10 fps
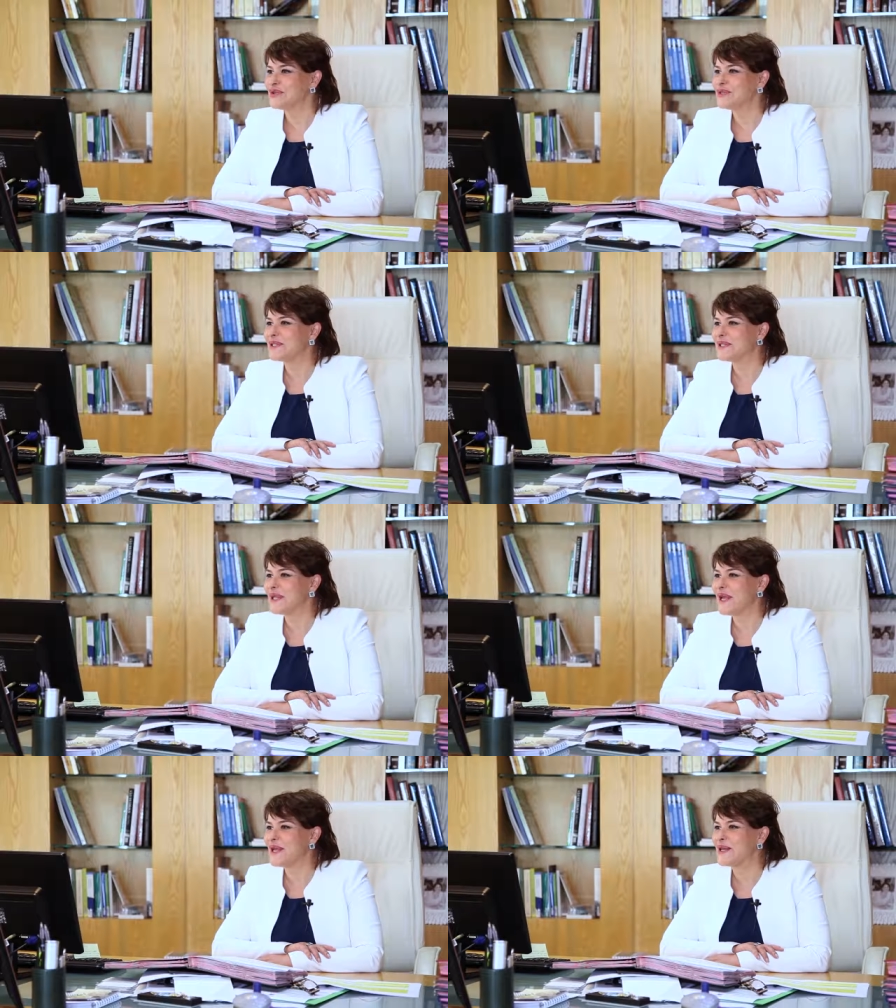I will
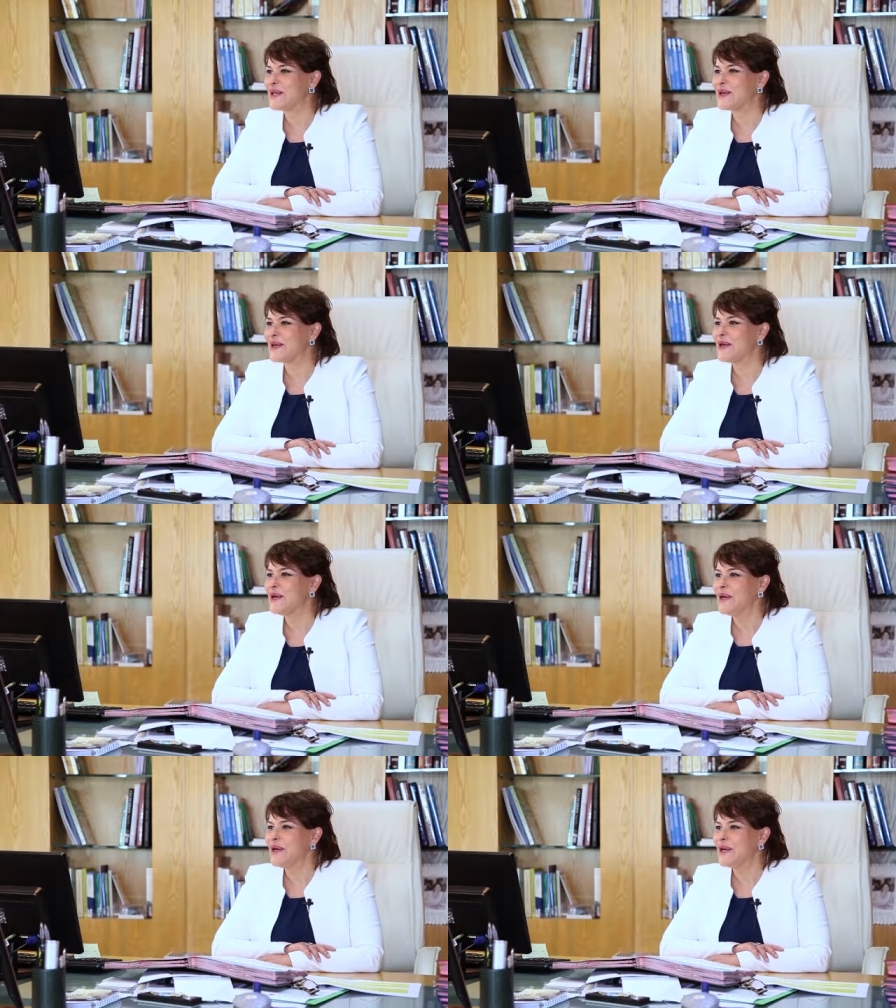say,
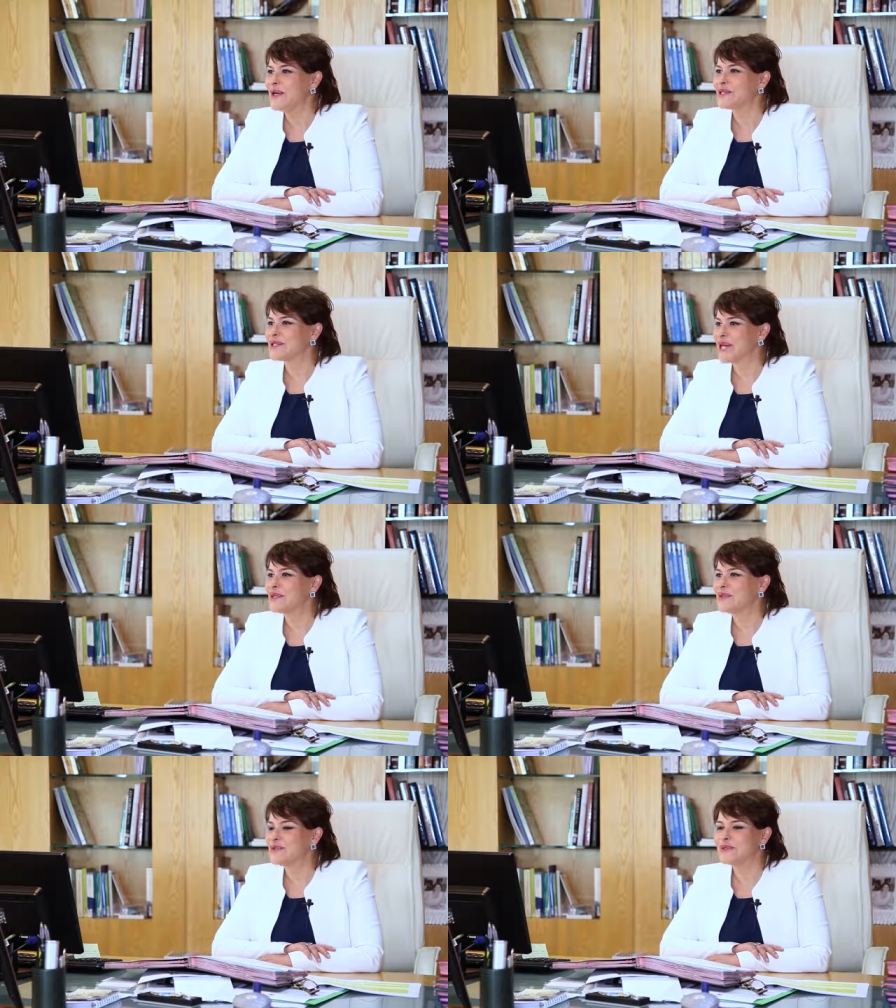
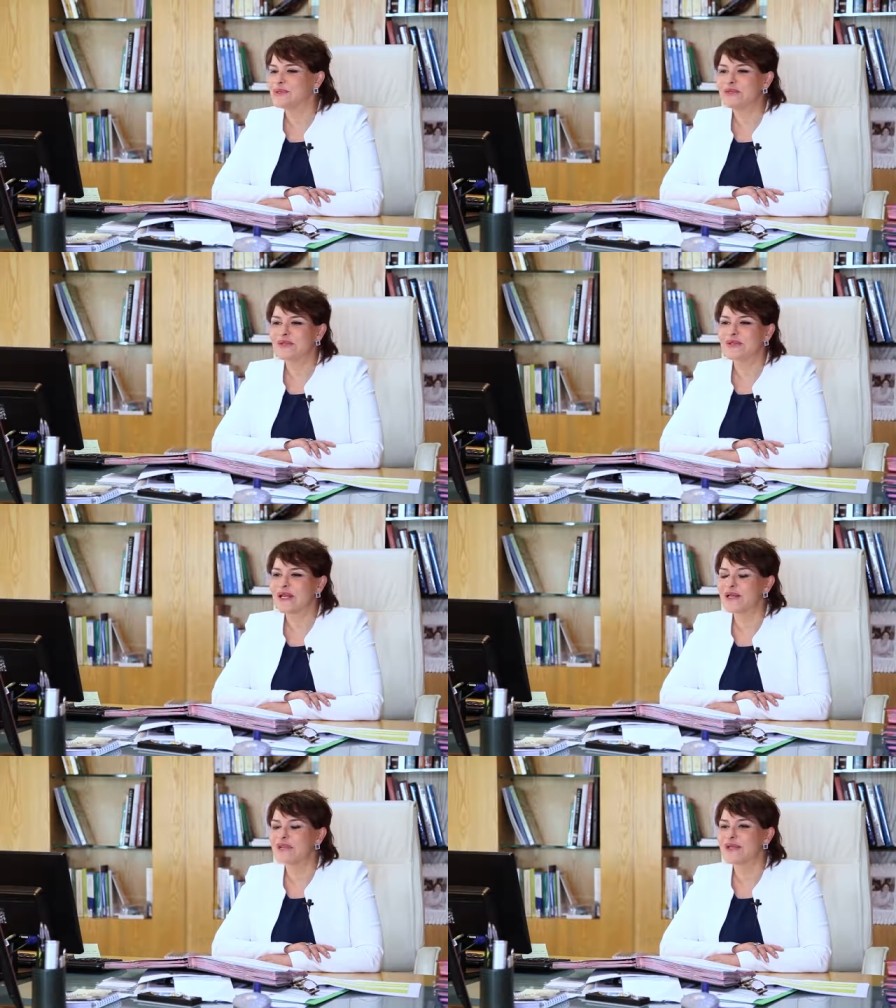childhood, because
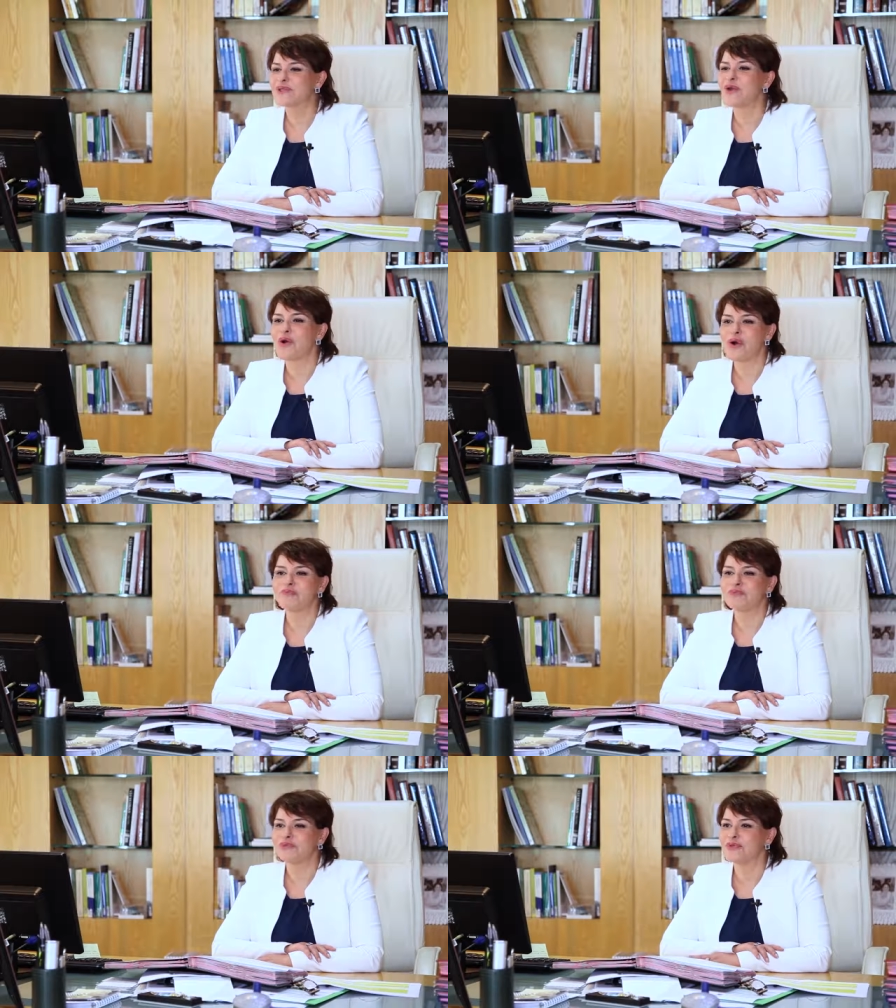I grew up
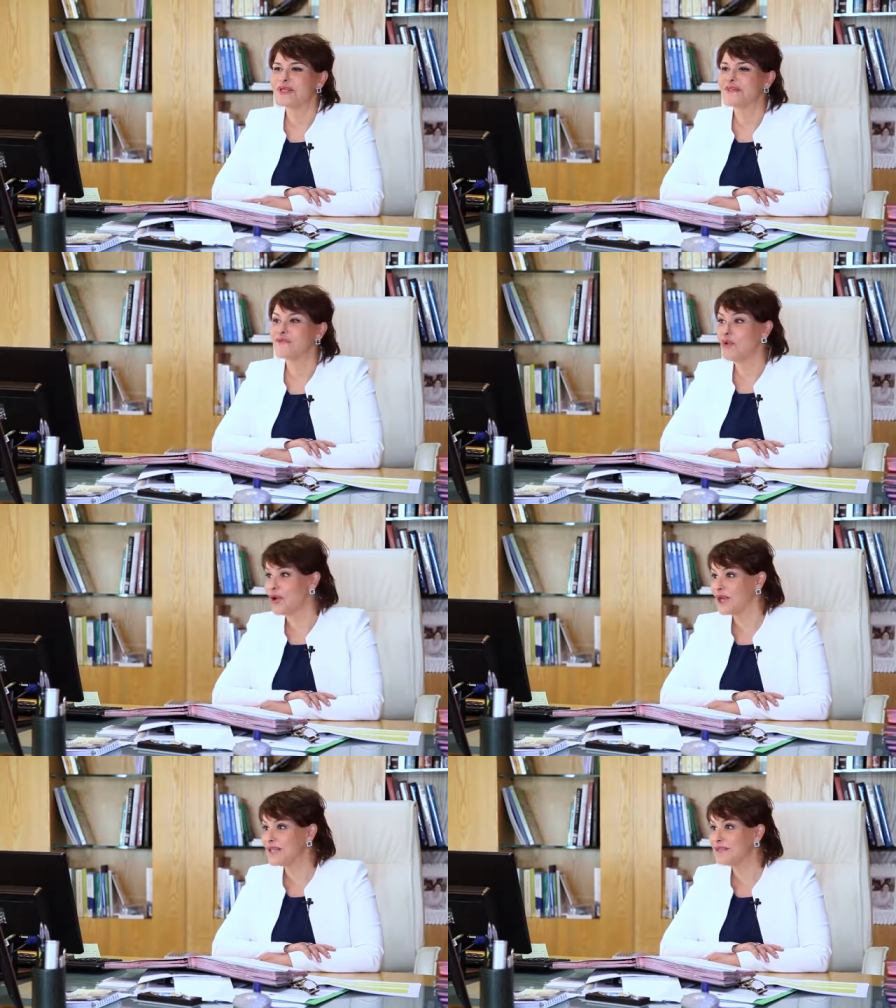with
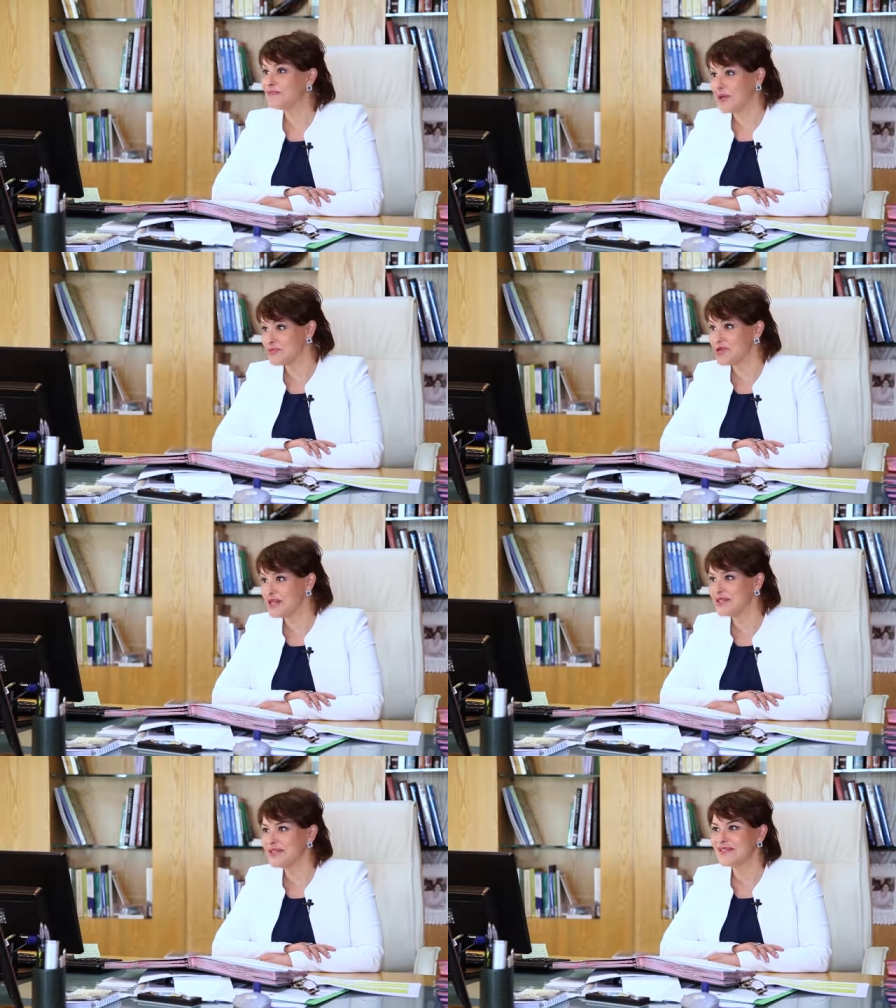boys, my
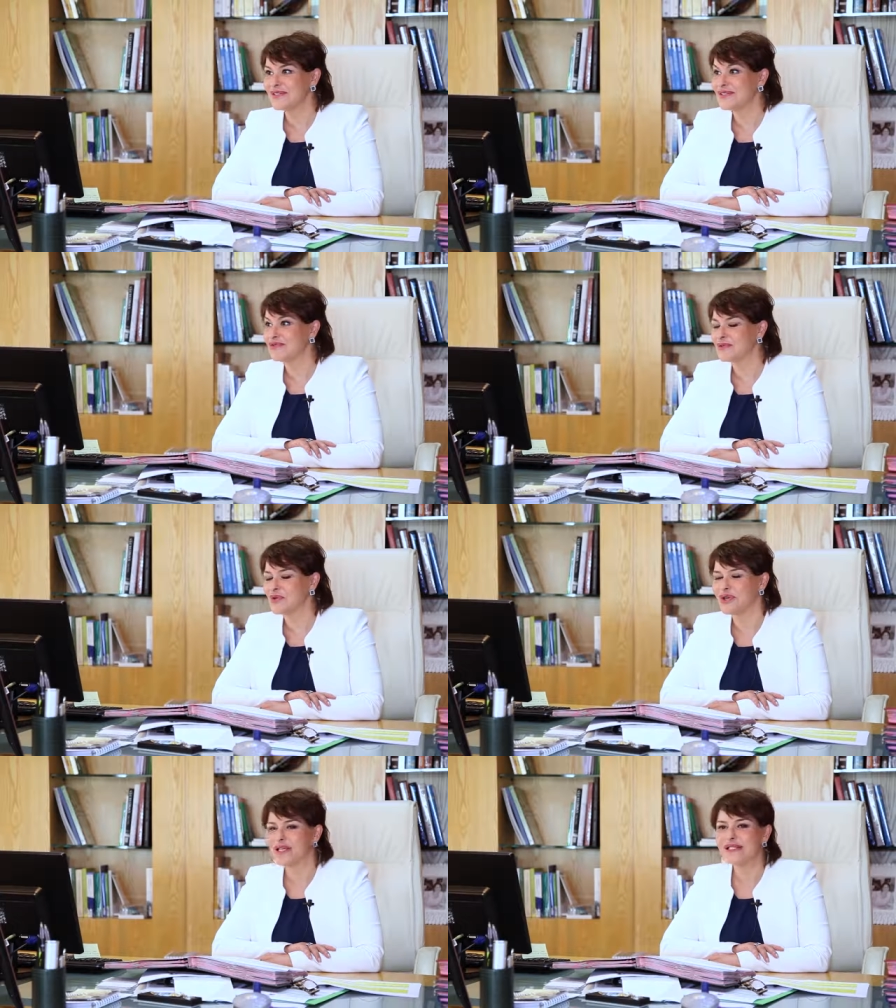brothers, 7
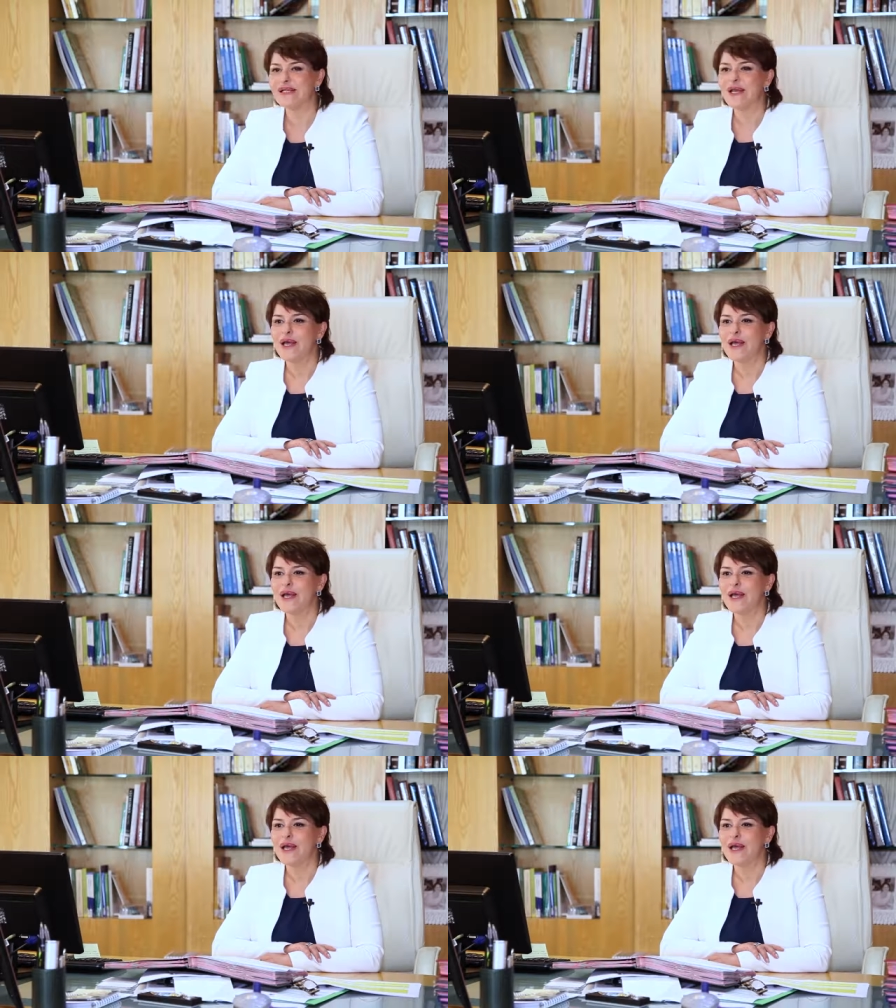boys,